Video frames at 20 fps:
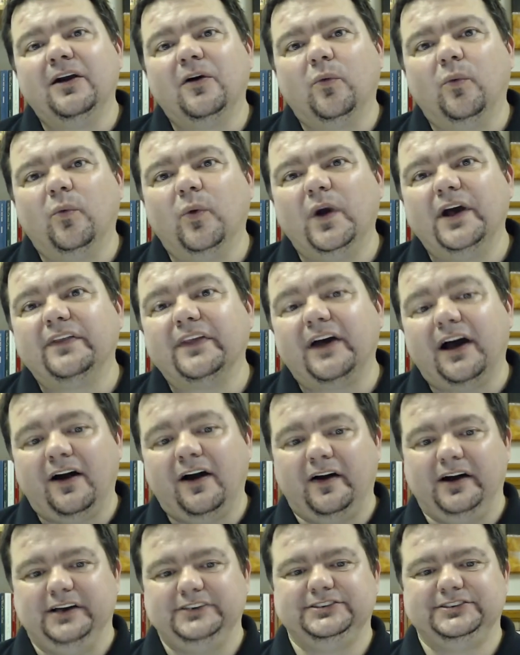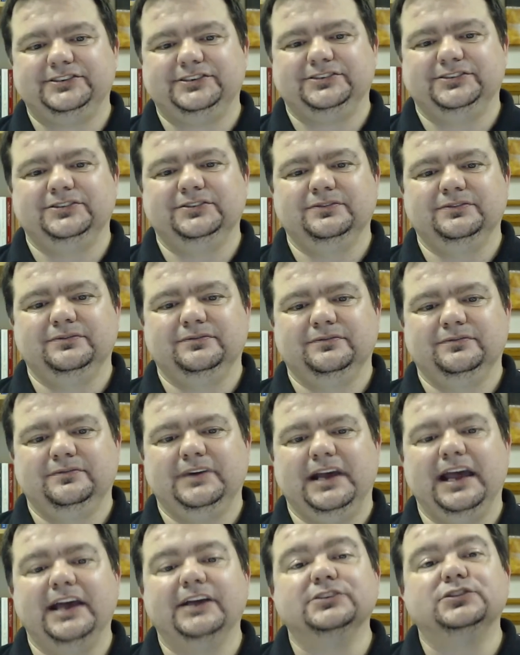with us
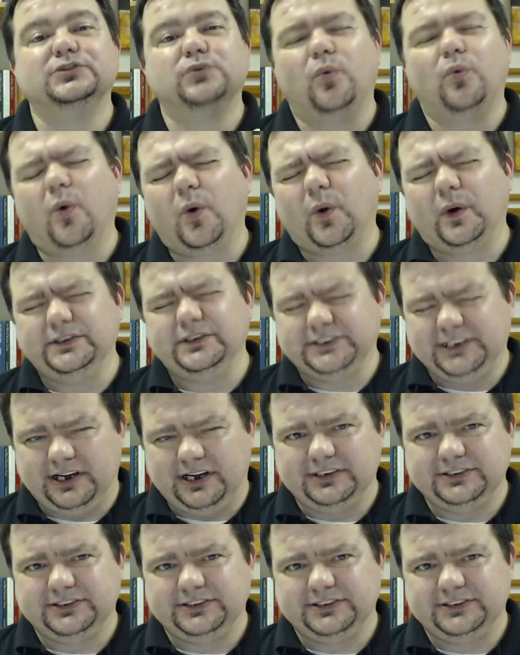and towards us.